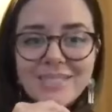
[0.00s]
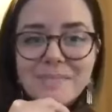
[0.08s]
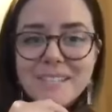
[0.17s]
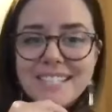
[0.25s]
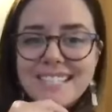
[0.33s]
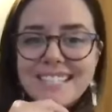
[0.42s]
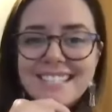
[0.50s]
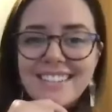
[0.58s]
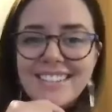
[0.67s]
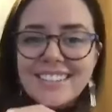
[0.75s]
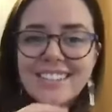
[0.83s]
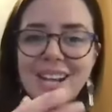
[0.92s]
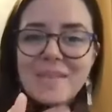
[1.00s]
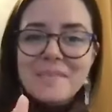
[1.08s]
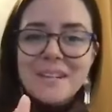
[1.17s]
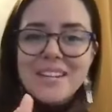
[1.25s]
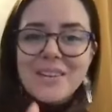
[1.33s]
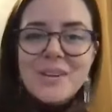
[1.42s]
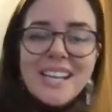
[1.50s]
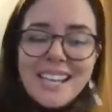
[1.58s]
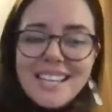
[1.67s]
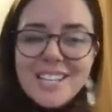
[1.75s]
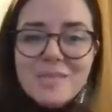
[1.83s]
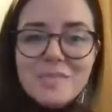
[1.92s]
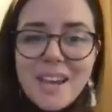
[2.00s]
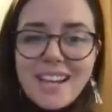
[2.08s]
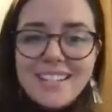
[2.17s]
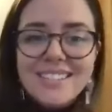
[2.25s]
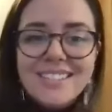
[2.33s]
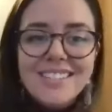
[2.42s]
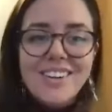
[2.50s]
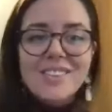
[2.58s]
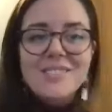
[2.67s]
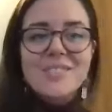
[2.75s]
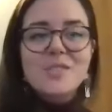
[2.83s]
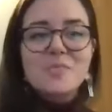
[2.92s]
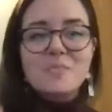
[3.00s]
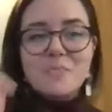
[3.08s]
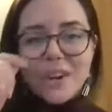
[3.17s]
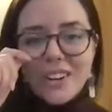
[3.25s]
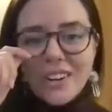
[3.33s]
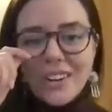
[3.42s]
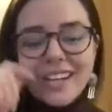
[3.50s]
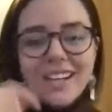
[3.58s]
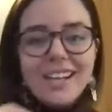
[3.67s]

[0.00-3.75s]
the business card, I'm going to go ahead and pass it off to Mark.